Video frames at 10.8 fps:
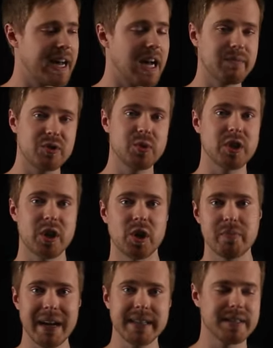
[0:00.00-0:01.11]
to the
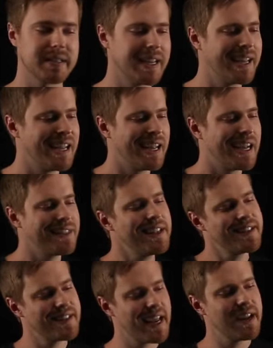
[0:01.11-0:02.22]
code base. And
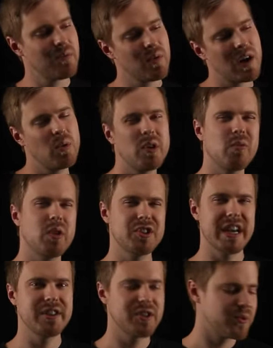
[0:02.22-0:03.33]
let's say, well, what
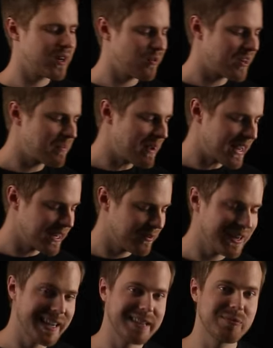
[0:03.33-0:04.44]
changes do I want to make,
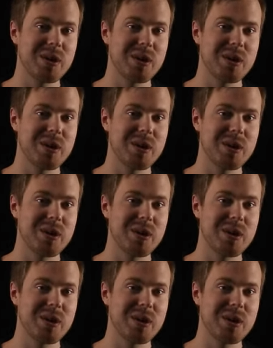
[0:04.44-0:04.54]
right?